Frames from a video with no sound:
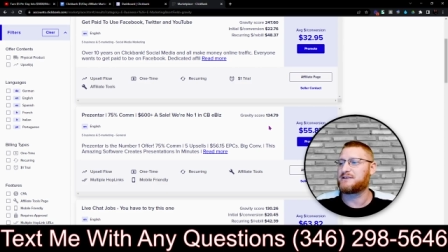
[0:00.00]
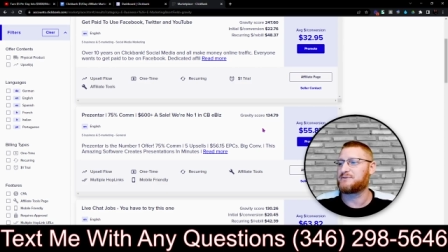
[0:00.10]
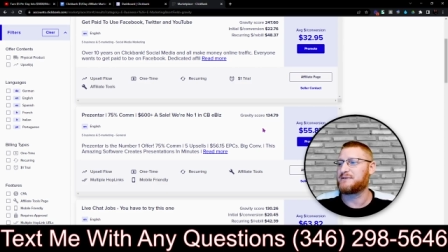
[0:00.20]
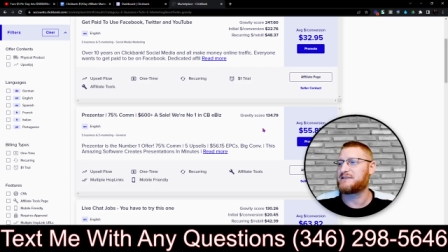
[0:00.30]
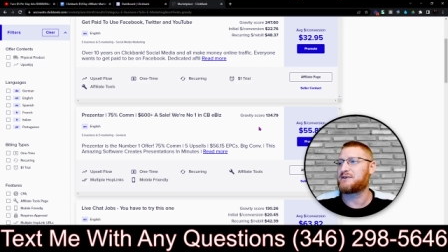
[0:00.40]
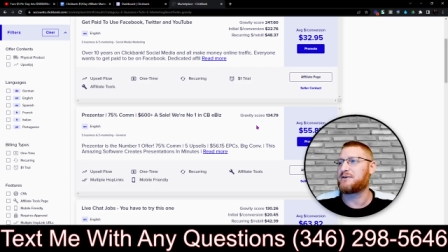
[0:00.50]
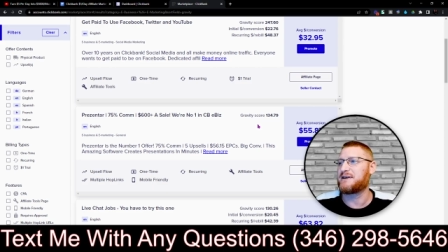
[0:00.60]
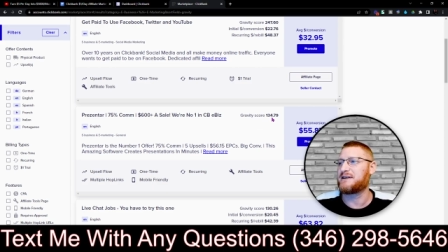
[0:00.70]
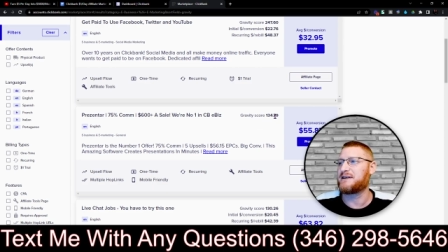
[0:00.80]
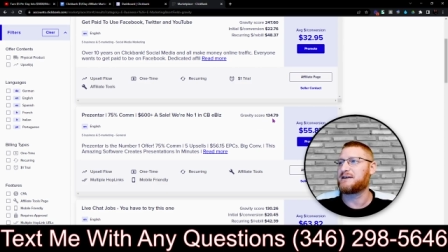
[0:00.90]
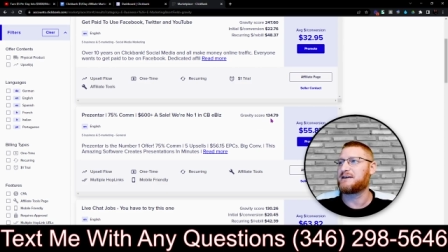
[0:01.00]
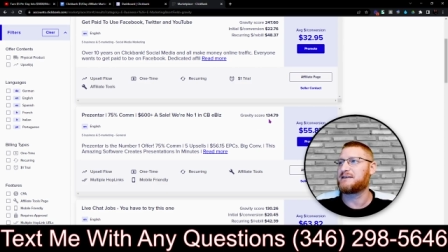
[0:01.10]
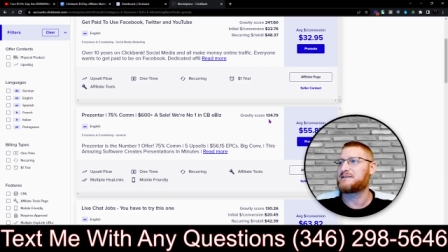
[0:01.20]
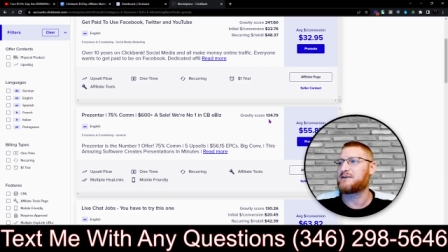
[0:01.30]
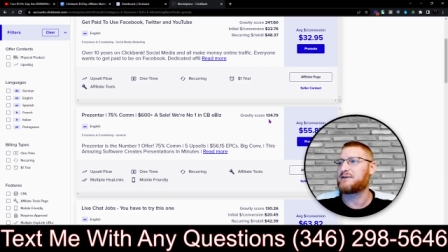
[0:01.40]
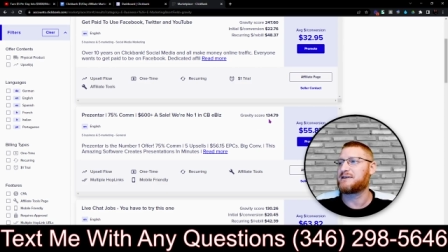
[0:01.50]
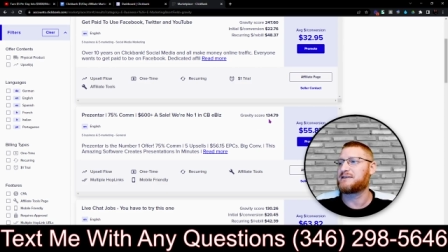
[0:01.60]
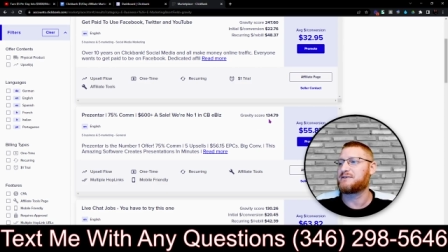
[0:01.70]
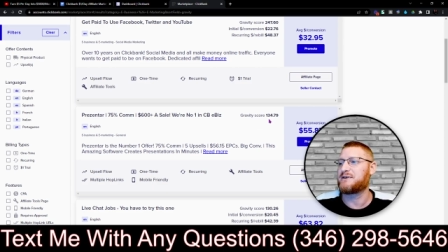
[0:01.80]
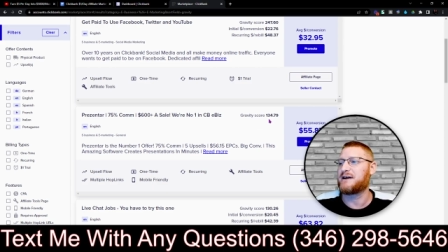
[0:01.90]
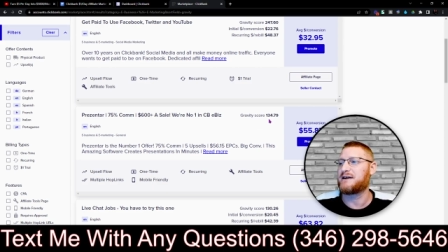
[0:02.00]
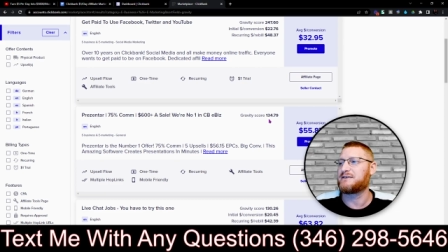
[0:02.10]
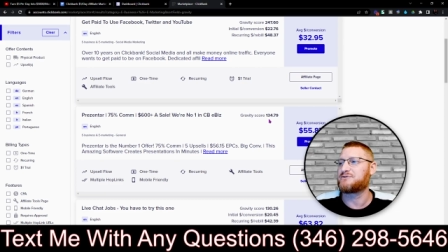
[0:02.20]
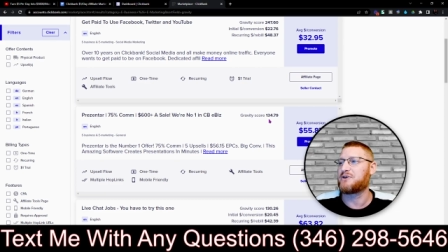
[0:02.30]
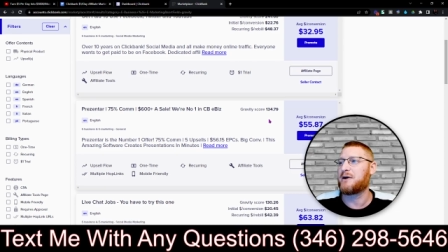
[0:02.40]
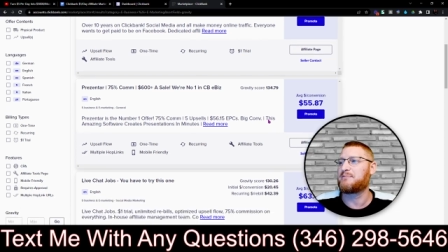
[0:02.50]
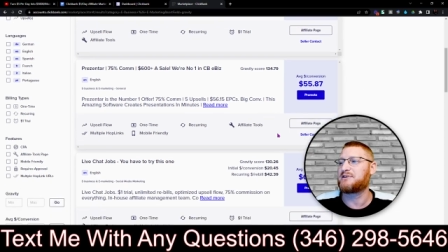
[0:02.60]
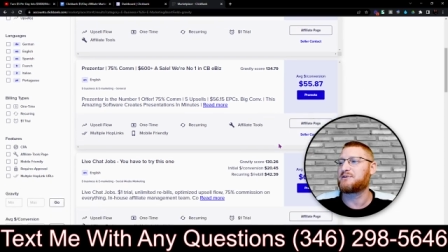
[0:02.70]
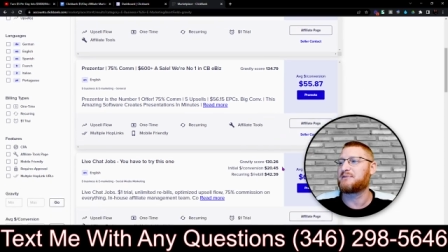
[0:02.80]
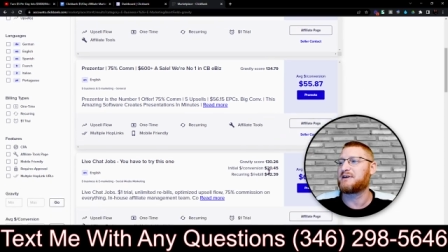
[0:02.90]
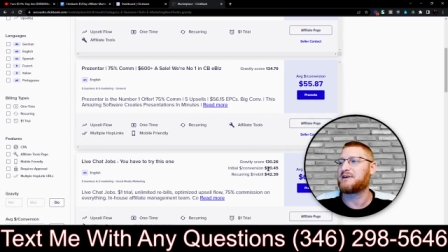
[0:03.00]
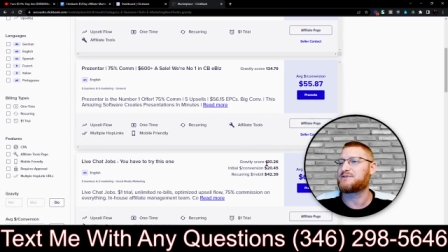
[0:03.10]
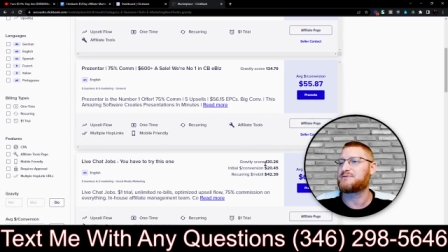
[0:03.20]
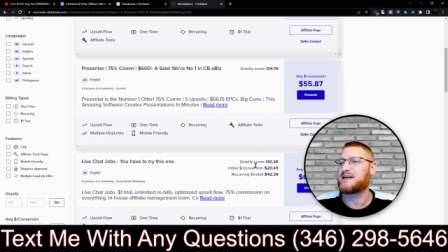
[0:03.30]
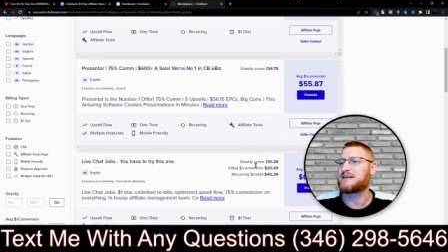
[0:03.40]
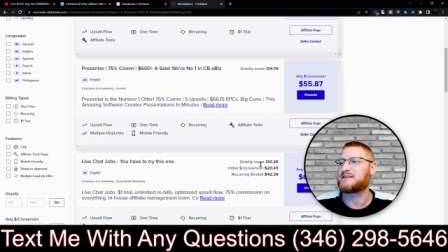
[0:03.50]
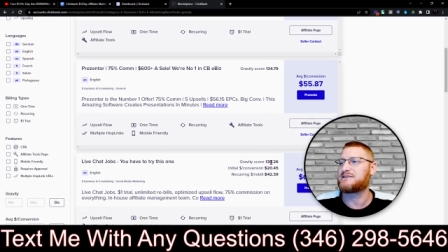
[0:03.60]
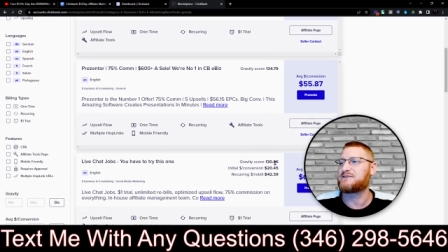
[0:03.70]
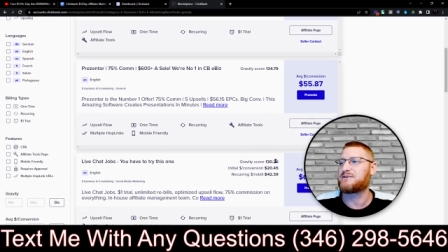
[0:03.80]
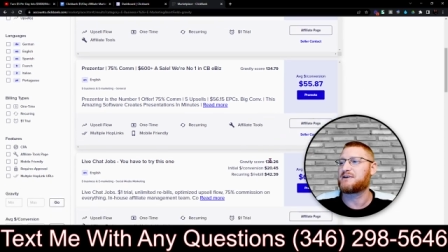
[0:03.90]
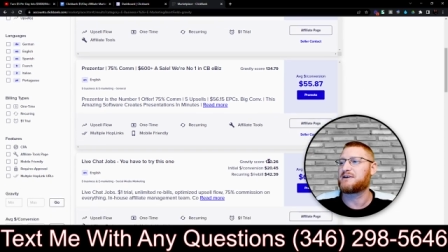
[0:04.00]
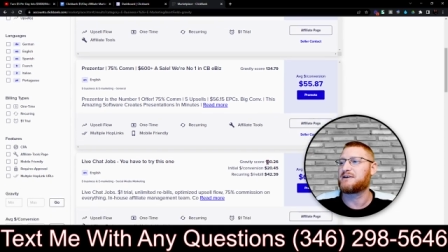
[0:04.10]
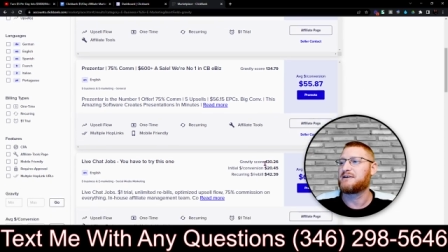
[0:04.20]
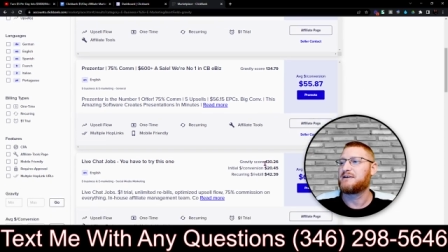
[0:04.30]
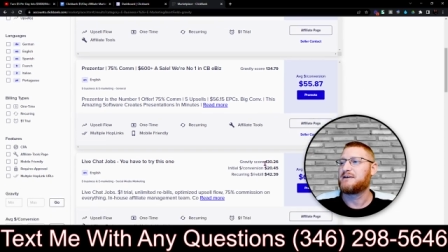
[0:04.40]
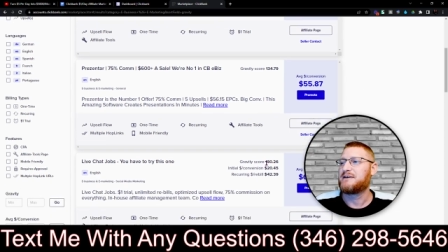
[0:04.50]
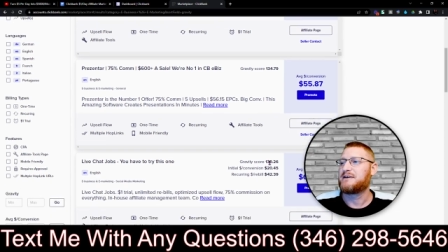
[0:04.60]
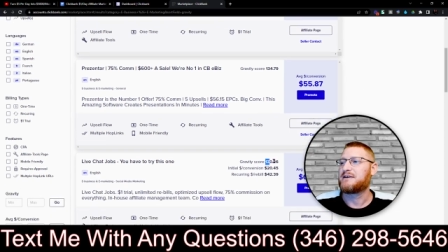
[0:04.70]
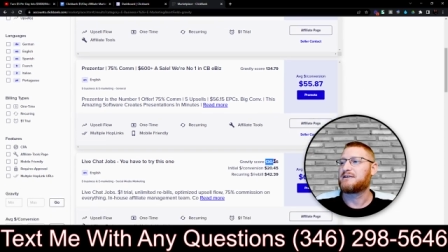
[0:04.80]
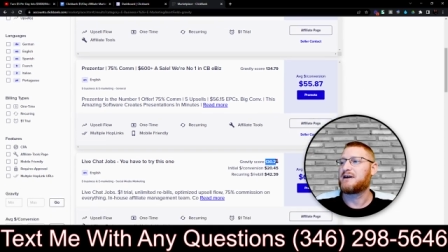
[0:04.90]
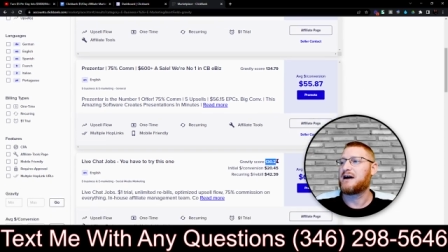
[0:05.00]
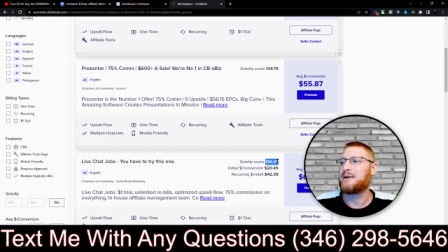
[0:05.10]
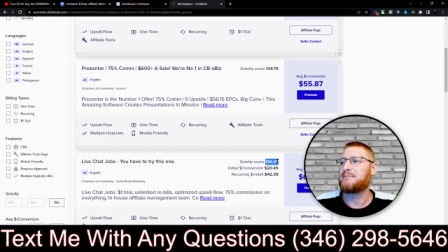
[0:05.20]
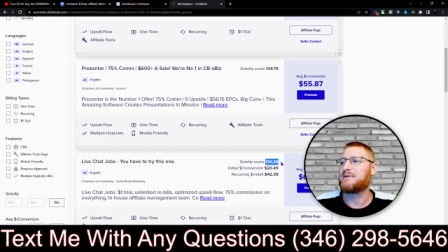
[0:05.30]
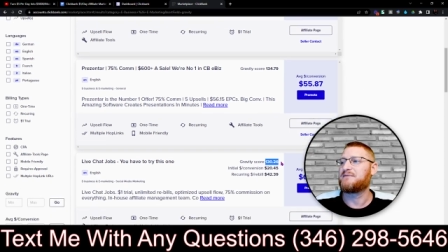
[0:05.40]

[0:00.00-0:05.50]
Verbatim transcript: So it's starting to drop a little bit, and this one's actually starting to climb.